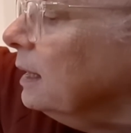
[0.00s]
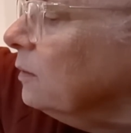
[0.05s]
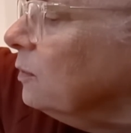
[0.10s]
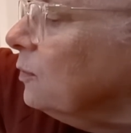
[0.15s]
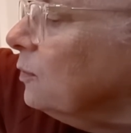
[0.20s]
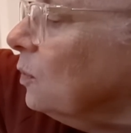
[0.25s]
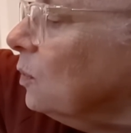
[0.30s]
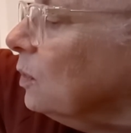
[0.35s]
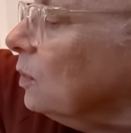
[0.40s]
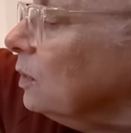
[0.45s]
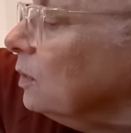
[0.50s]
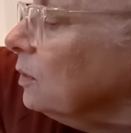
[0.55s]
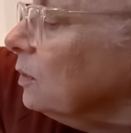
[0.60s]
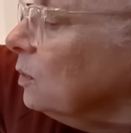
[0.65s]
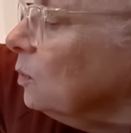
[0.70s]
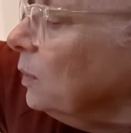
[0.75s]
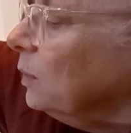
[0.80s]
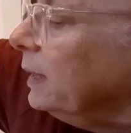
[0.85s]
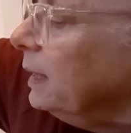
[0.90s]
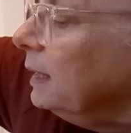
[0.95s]
for
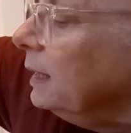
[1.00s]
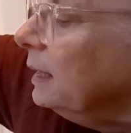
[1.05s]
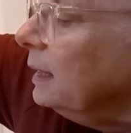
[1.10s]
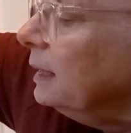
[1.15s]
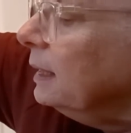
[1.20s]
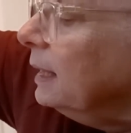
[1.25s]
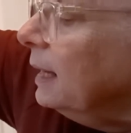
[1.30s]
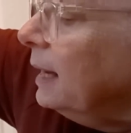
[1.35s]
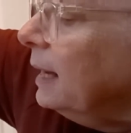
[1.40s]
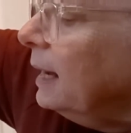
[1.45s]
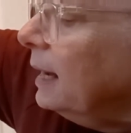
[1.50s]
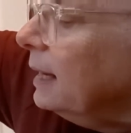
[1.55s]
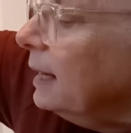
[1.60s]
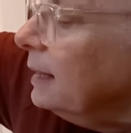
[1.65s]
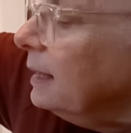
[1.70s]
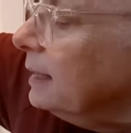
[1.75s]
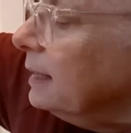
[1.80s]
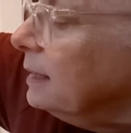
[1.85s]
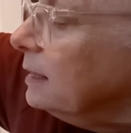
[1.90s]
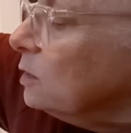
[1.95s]
the wing.
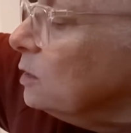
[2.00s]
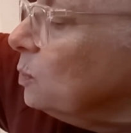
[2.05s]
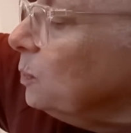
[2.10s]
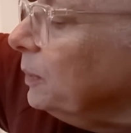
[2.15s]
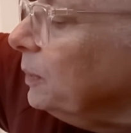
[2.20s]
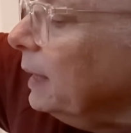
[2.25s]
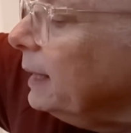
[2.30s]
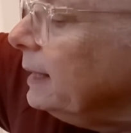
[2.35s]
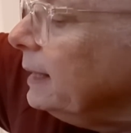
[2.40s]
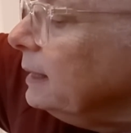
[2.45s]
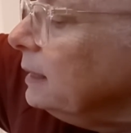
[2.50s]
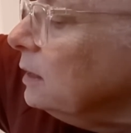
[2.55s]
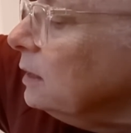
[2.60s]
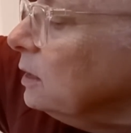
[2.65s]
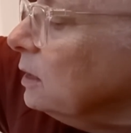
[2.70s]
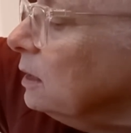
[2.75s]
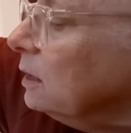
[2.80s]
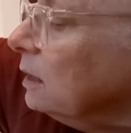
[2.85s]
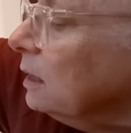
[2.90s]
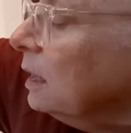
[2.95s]
And then this
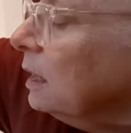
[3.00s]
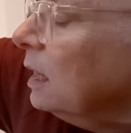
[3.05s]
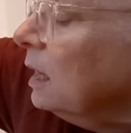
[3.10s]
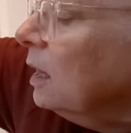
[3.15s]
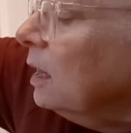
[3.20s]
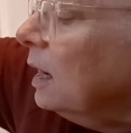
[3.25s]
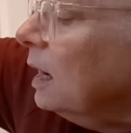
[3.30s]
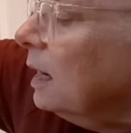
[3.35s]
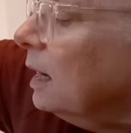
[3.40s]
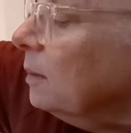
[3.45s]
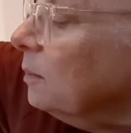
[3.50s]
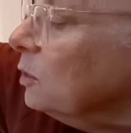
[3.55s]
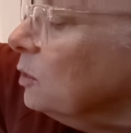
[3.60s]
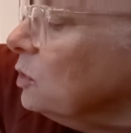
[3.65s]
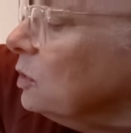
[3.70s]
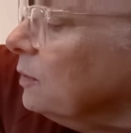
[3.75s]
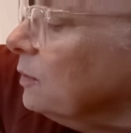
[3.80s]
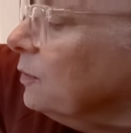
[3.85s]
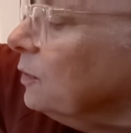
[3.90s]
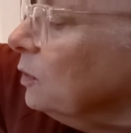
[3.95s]
plate,
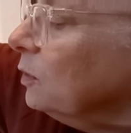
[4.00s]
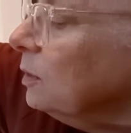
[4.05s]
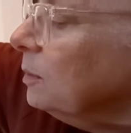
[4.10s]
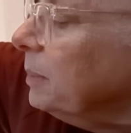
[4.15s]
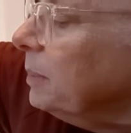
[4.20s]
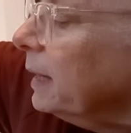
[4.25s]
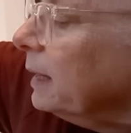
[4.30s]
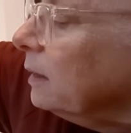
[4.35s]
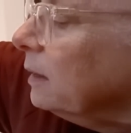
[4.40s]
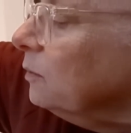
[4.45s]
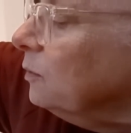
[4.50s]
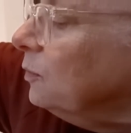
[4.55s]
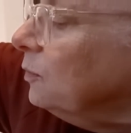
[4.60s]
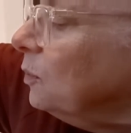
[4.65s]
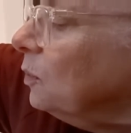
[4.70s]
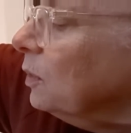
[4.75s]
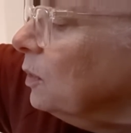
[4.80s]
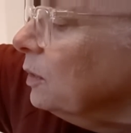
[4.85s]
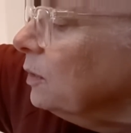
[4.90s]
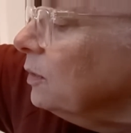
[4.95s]
which I folded back and
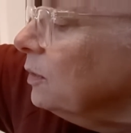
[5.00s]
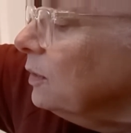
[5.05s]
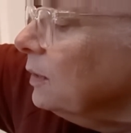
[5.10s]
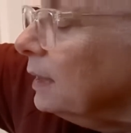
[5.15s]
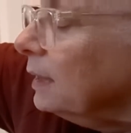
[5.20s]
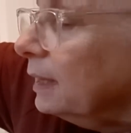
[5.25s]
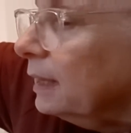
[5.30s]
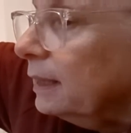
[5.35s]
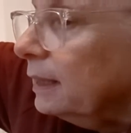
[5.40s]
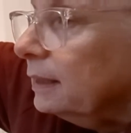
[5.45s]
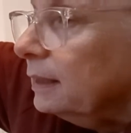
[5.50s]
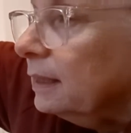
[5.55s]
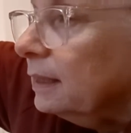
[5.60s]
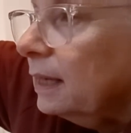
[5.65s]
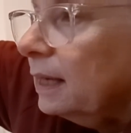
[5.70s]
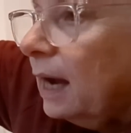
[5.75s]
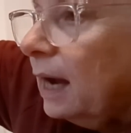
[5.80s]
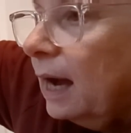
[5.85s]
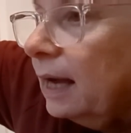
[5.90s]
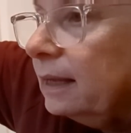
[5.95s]
forth,
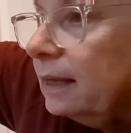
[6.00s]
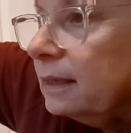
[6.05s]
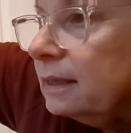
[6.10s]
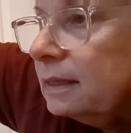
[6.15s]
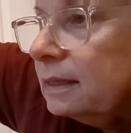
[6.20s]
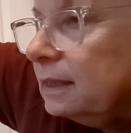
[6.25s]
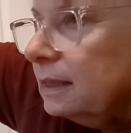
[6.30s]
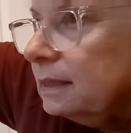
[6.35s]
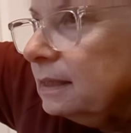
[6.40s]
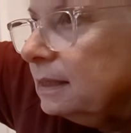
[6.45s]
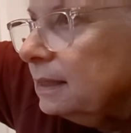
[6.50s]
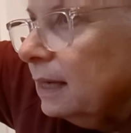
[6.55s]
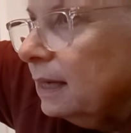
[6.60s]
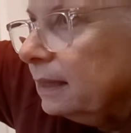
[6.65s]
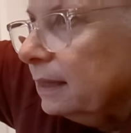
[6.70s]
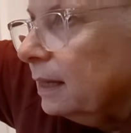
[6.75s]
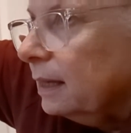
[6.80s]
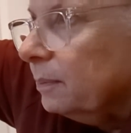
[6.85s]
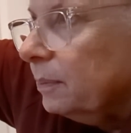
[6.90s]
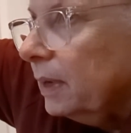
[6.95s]
and it's
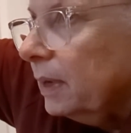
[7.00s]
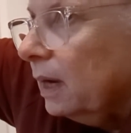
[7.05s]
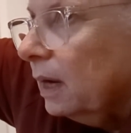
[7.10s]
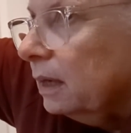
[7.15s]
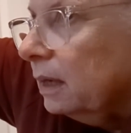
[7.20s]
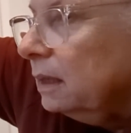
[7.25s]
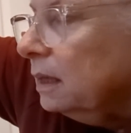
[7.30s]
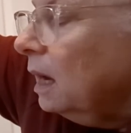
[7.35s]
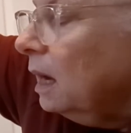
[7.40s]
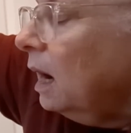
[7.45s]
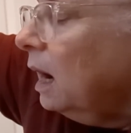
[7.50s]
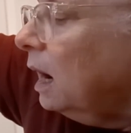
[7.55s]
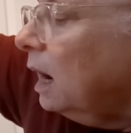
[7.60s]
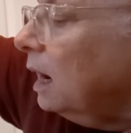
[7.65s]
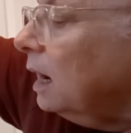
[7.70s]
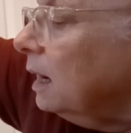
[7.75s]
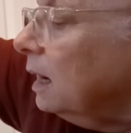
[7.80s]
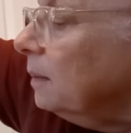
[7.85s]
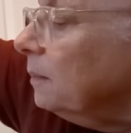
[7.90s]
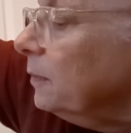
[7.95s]
not that bad.
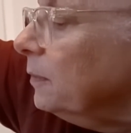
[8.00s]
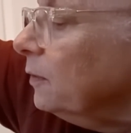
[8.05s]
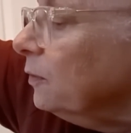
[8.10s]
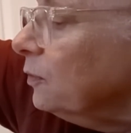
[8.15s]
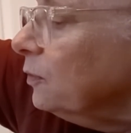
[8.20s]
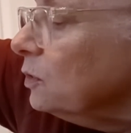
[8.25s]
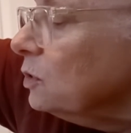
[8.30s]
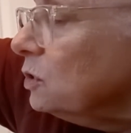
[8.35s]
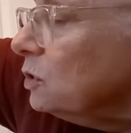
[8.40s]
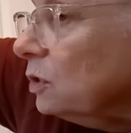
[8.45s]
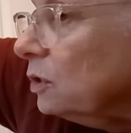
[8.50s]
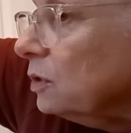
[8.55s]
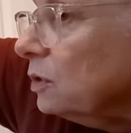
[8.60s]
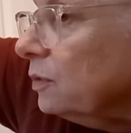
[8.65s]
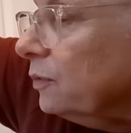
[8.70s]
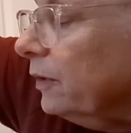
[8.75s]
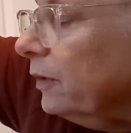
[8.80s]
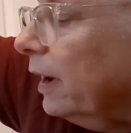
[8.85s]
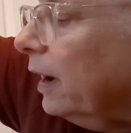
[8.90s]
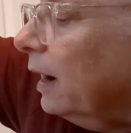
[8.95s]
The first
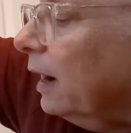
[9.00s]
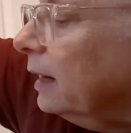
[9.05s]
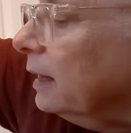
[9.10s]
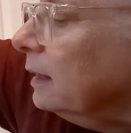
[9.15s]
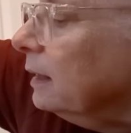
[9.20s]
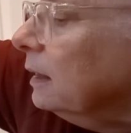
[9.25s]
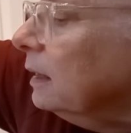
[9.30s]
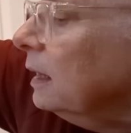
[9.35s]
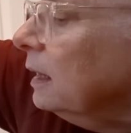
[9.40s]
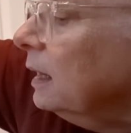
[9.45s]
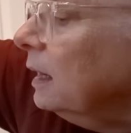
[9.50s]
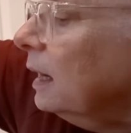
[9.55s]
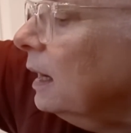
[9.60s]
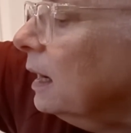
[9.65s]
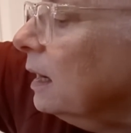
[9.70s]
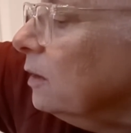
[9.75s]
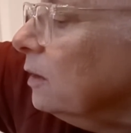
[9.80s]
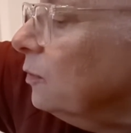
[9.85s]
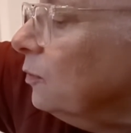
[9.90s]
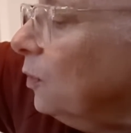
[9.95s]
hook's fine,
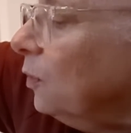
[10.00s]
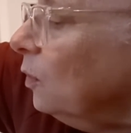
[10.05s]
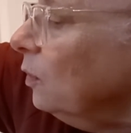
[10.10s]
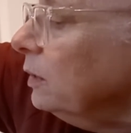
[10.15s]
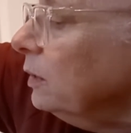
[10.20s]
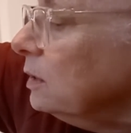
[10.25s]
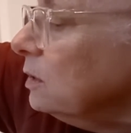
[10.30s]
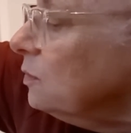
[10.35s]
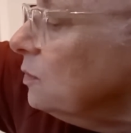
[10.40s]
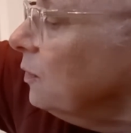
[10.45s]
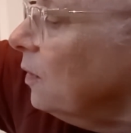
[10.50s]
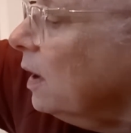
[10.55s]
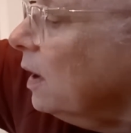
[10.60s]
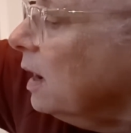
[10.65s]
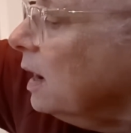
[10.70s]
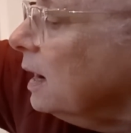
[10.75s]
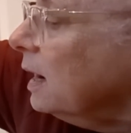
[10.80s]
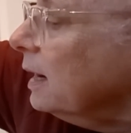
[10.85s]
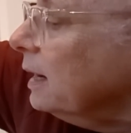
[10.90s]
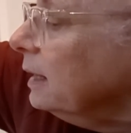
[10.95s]
the folding's
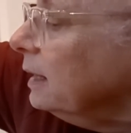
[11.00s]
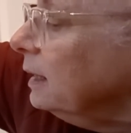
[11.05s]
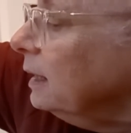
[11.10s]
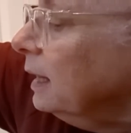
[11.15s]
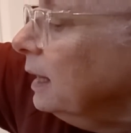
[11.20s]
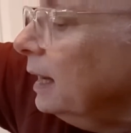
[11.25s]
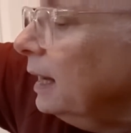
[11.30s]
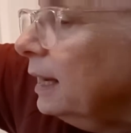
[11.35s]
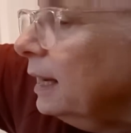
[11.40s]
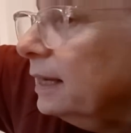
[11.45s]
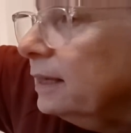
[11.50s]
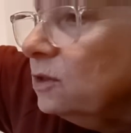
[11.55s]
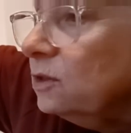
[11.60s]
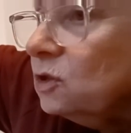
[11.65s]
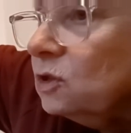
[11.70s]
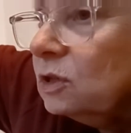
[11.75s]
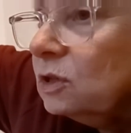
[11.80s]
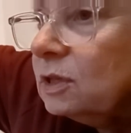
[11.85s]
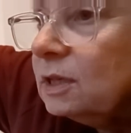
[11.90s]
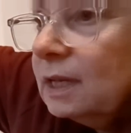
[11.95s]
fine, and
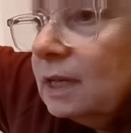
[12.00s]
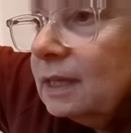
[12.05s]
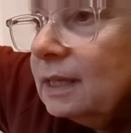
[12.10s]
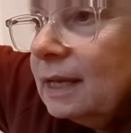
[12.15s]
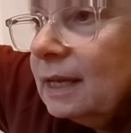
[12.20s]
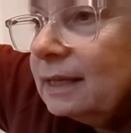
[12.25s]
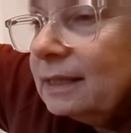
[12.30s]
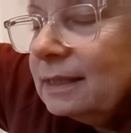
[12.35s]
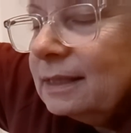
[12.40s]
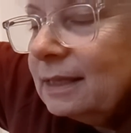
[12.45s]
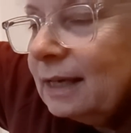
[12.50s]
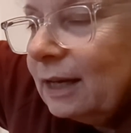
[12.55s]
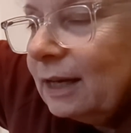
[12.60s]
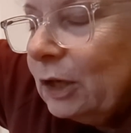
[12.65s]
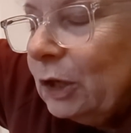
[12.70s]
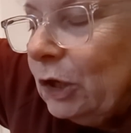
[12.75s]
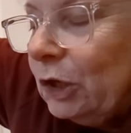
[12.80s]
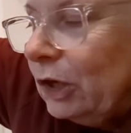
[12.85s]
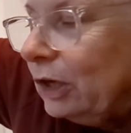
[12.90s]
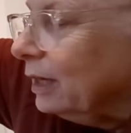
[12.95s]
it's just getting that
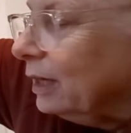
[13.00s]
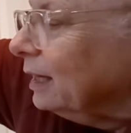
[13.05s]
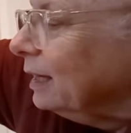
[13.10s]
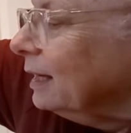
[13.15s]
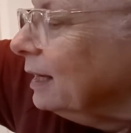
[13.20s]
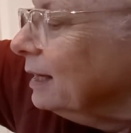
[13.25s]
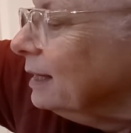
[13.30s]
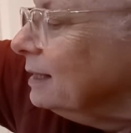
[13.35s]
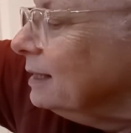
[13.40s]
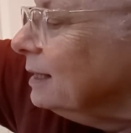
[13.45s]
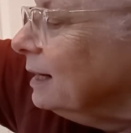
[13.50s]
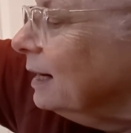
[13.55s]
second hook and